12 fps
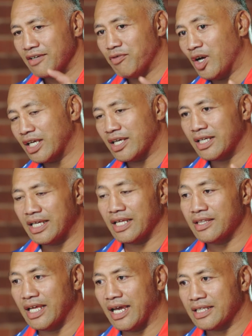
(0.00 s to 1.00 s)
if I can
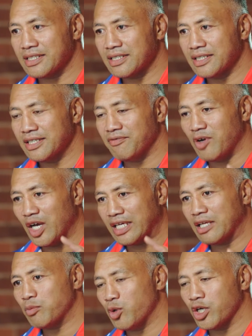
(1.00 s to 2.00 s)
get that, if I
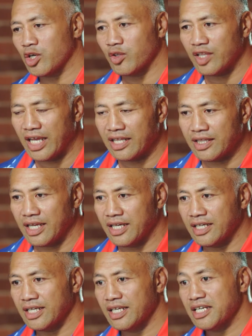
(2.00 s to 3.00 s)
can work on that,
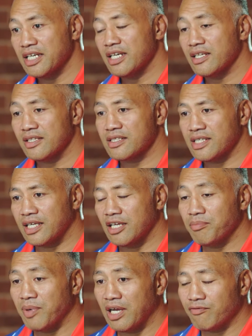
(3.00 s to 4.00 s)
then the
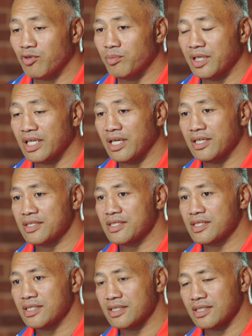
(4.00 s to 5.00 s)
second part for me
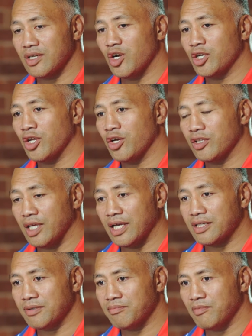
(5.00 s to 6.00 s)
is, I know
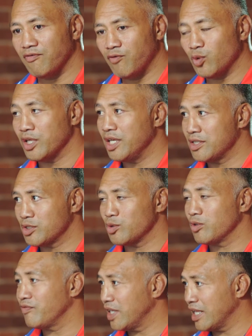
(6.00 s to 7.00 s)
that footy, it's
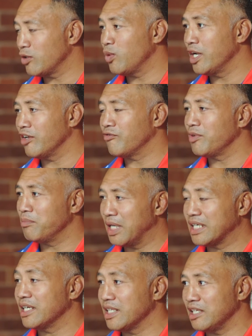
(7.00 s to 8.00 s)
sort of another way of me
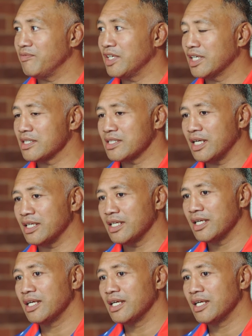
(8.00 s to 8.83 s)
making a living. I said,